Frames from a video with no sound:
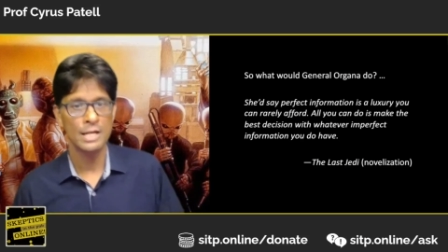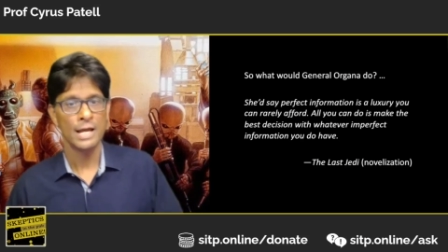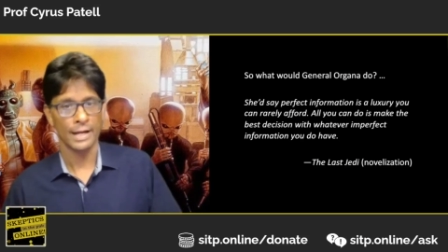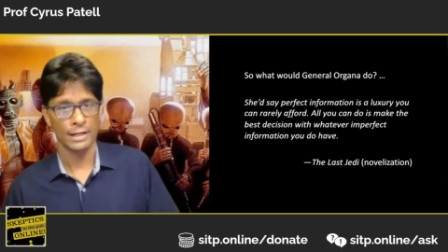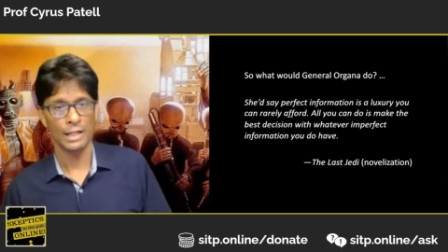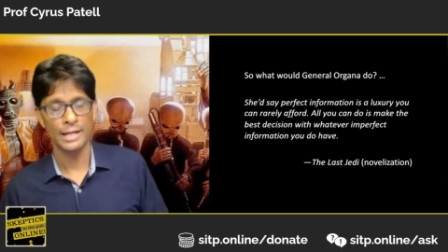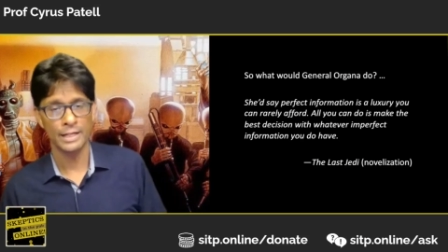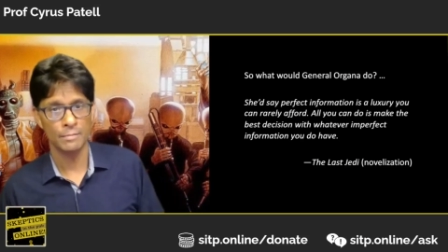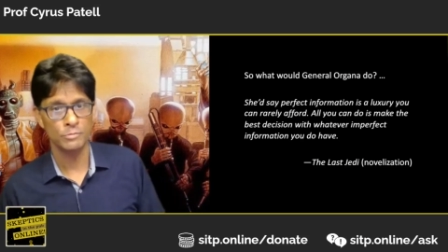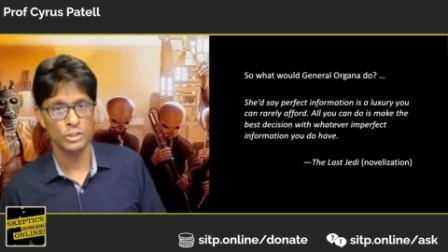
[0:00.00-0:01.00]
and led
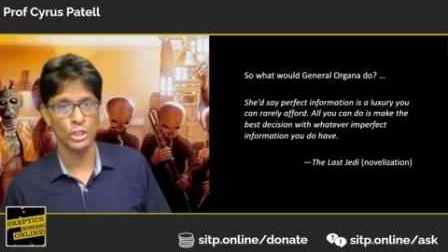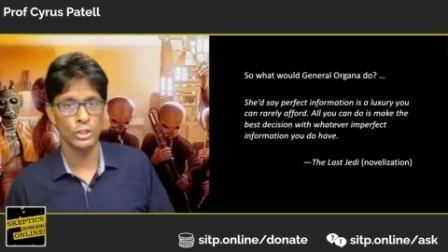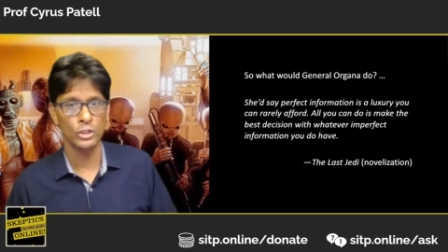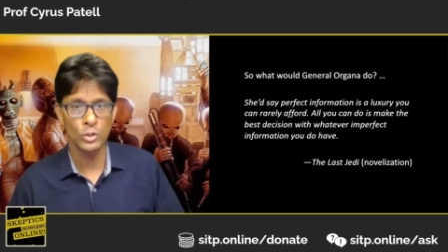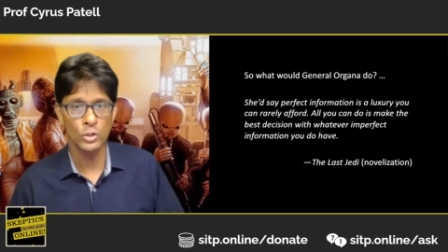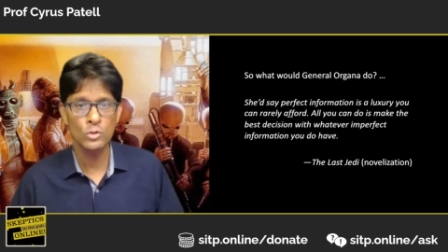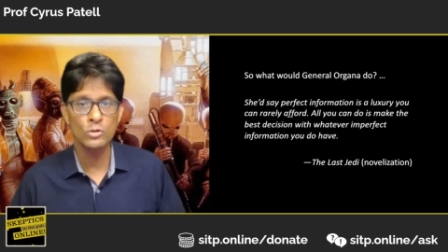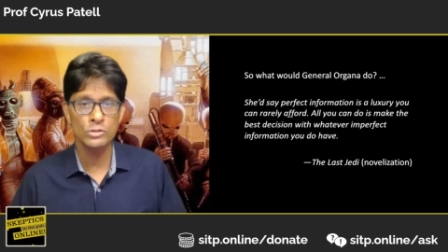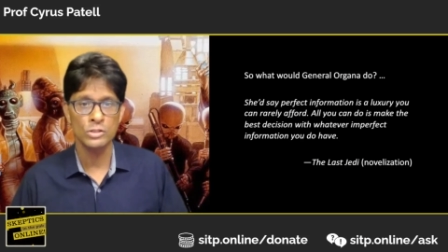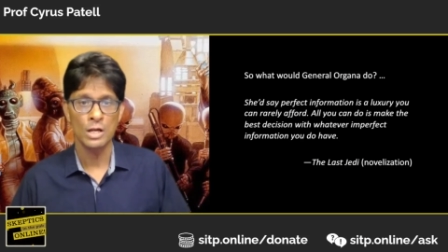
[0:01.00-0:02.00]
him to
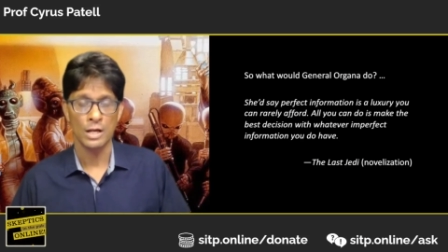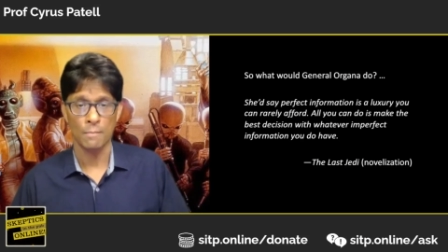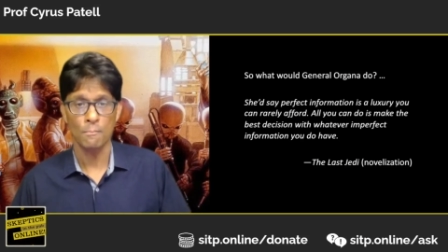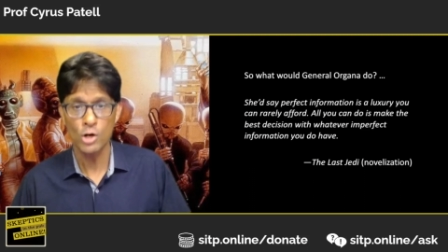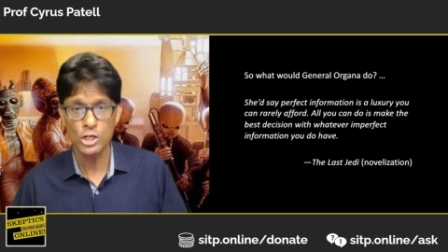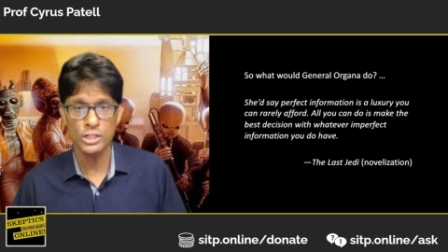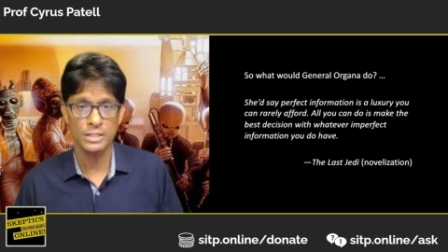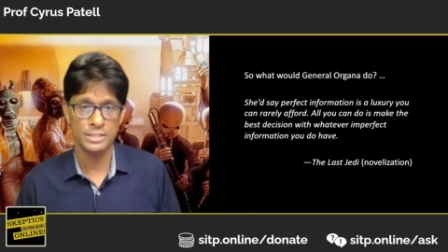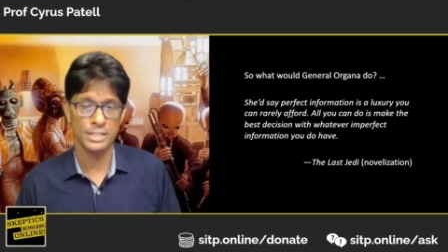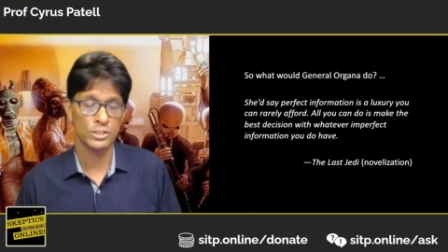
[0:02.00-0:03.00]
use
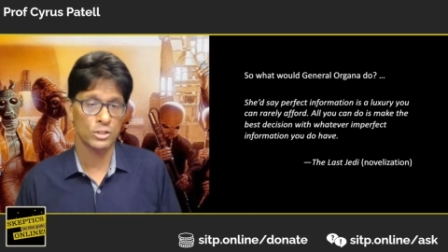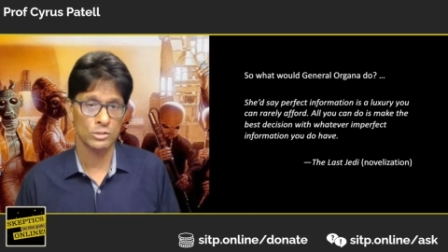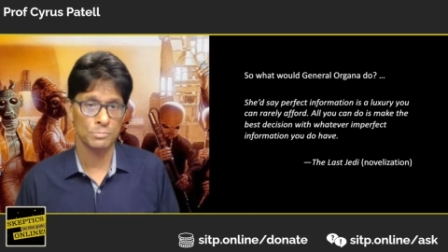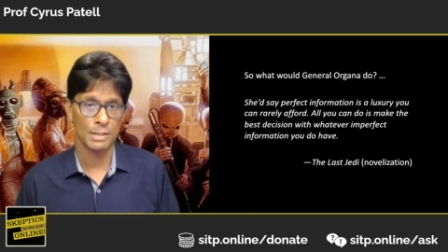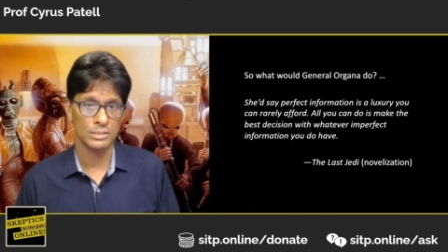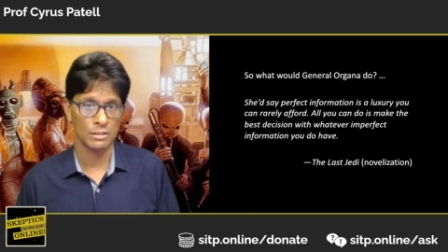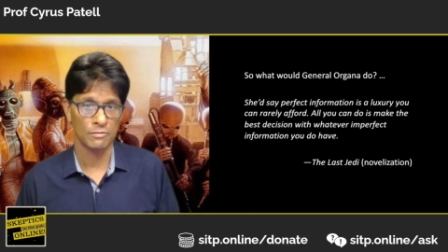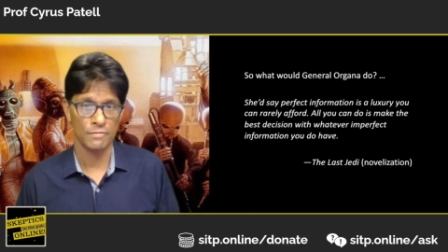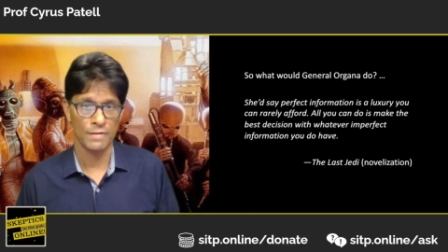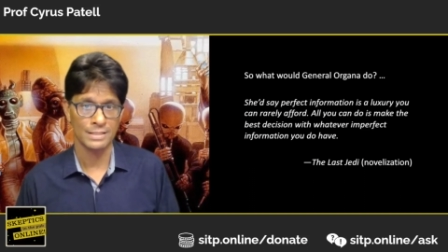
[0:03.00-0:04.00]
emerging digital special
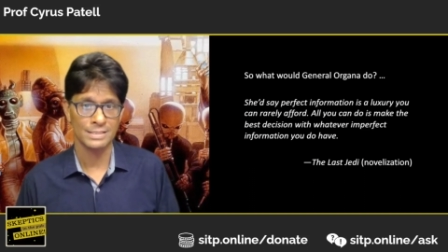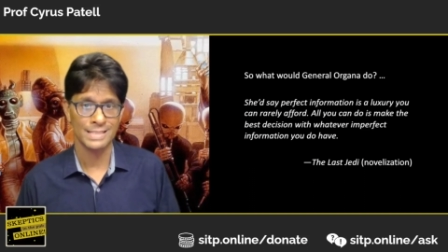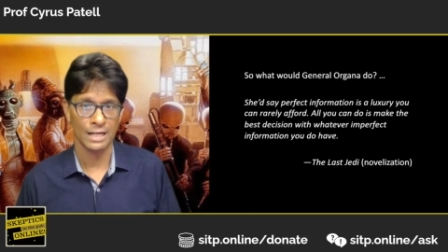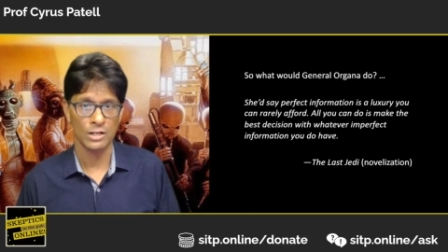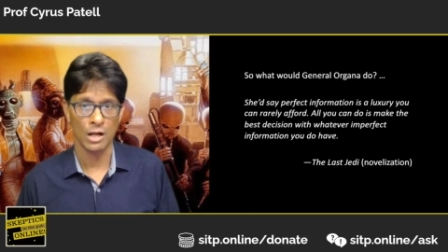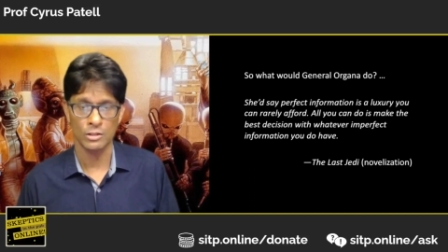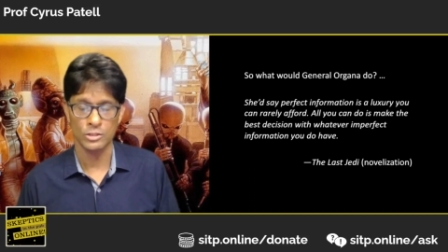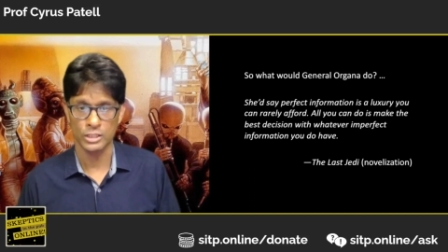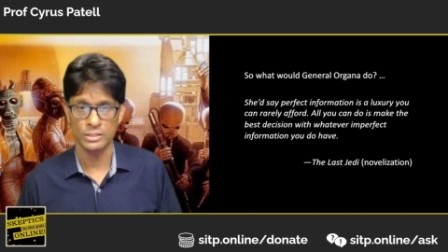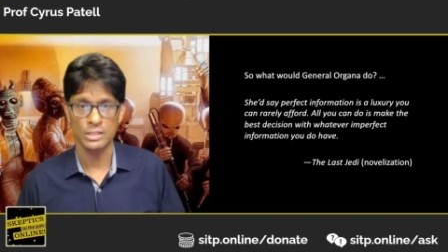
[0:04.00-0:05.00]
effects
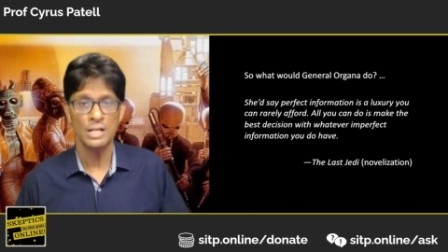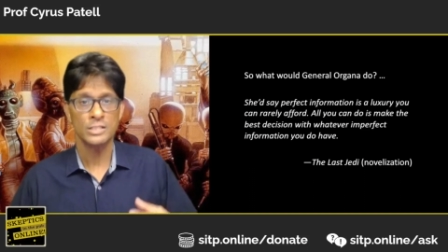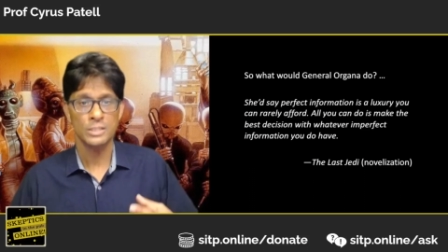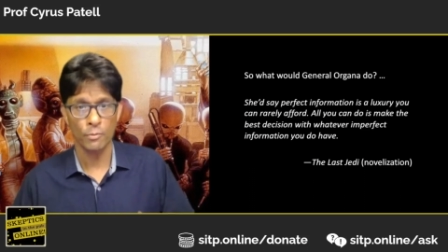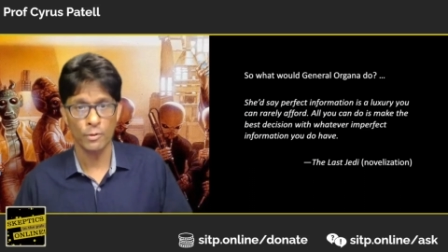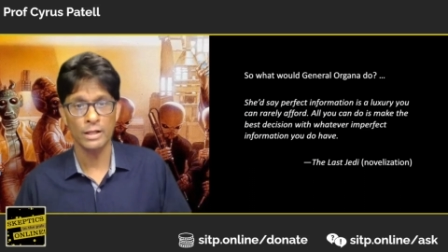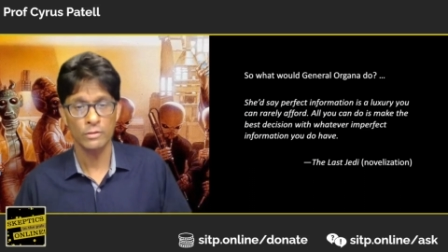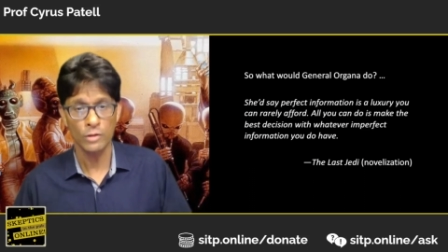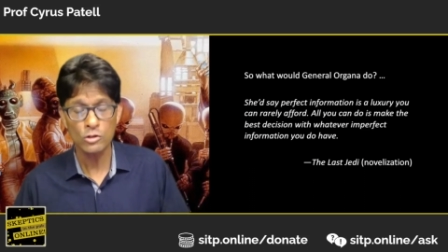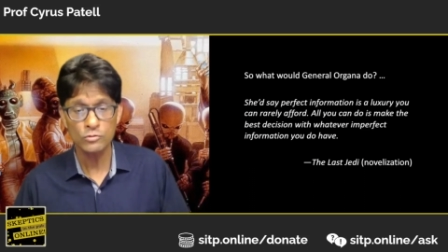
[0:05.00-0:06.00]
technologies to bring
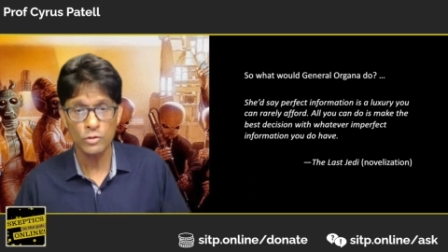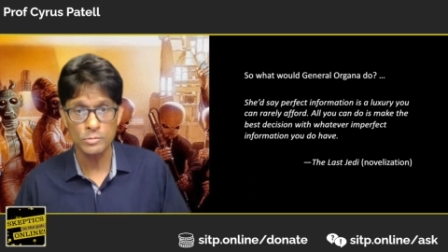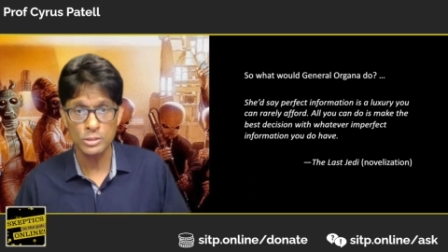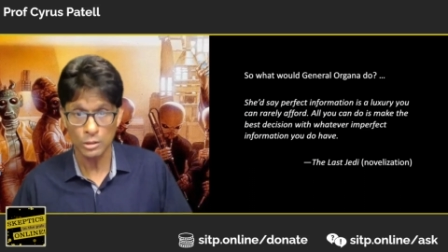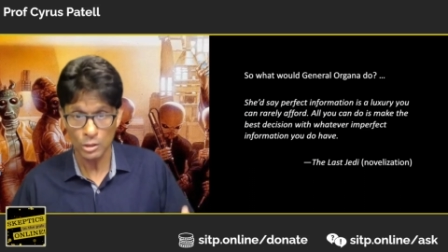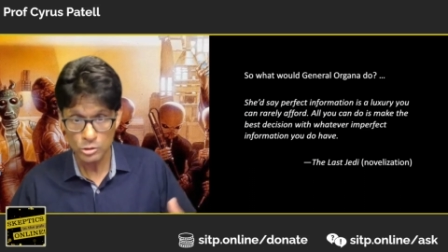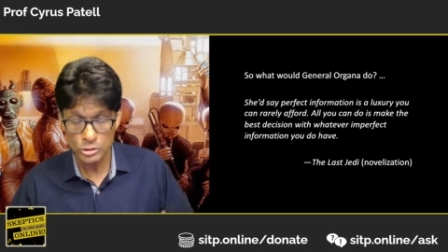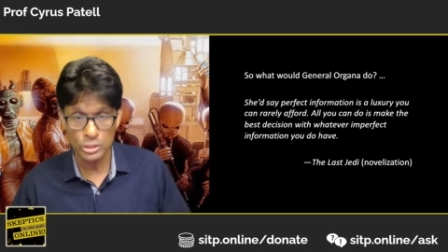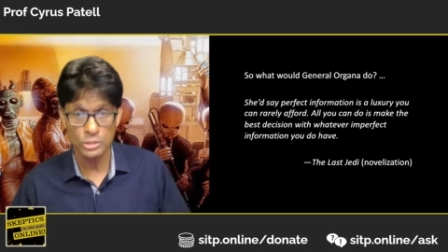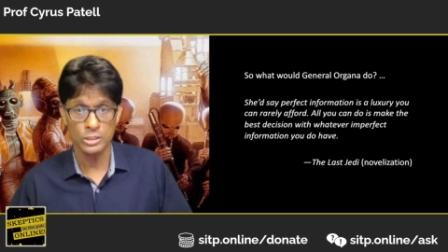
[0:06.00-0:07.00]
those films
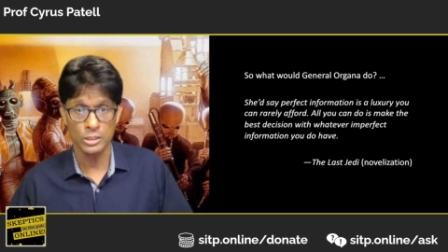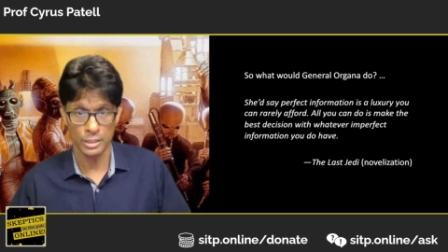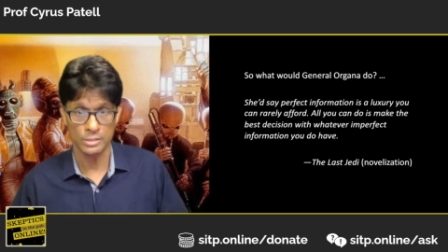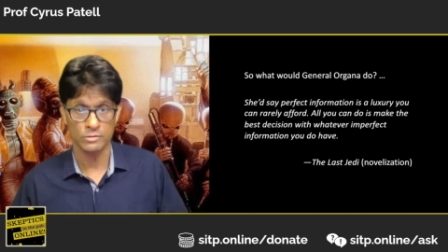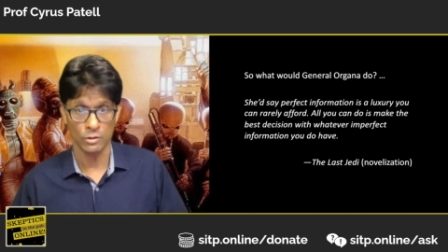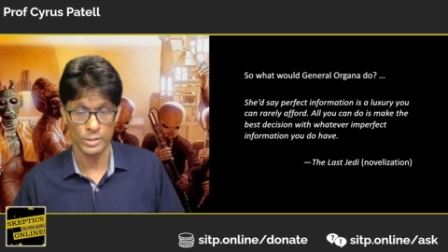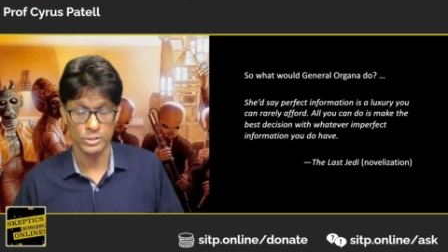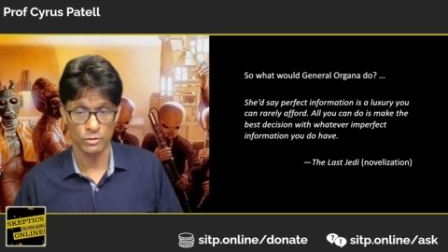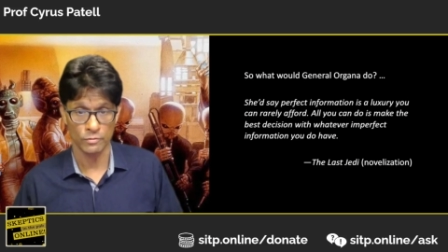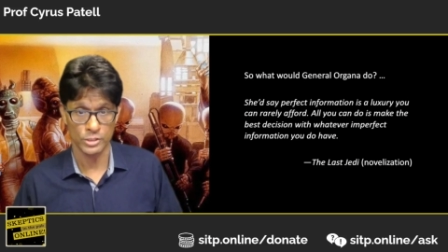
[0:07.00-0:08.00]
closer to his
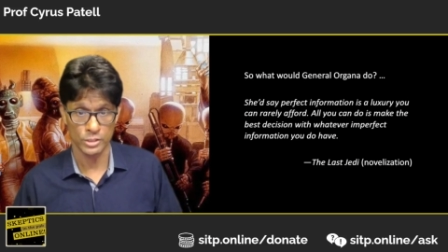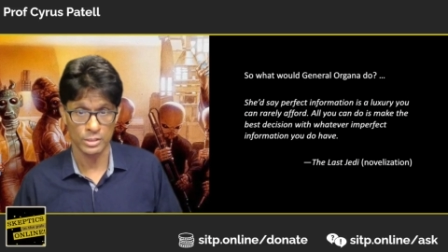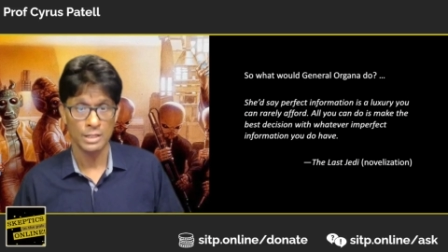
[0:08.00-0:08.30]
original vision